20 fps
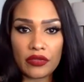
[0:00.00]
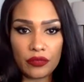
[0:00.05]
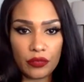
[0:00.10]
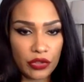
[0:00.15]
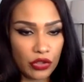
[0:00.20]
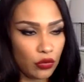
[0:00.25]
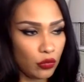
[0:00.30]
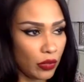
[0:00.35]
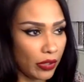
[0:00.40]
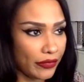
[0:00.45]

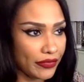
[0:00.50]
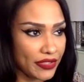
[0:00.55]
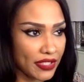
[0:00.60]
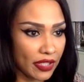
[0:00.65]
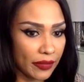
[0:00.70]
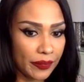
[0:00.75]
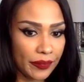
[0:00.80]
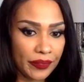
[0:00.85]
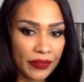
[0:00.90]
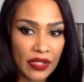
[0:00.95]
When you want
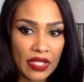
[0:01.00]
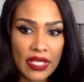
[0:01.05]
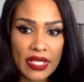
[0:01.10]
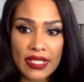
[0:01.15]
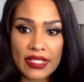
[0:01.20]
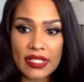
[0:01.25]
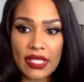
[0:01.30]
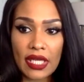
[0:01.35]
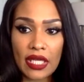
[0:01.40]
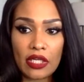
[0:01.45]
something,
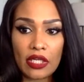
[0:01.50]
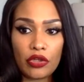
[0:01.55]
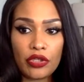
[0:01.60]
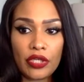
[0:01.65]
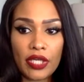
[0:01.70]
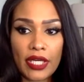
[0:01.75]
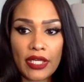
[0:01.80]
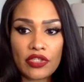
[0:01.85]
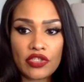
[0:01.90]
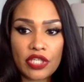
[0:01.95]
say, I know you
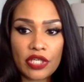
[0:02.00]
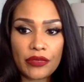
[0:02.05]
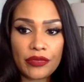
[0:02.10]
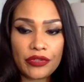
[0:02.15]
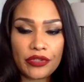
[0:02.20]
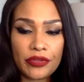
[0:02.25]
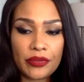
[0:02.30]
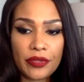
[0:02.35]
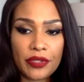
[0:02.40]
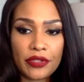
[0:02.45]
got to check with
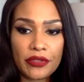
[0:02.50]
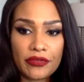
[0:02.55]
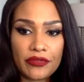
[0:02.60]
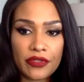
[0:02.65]
your mother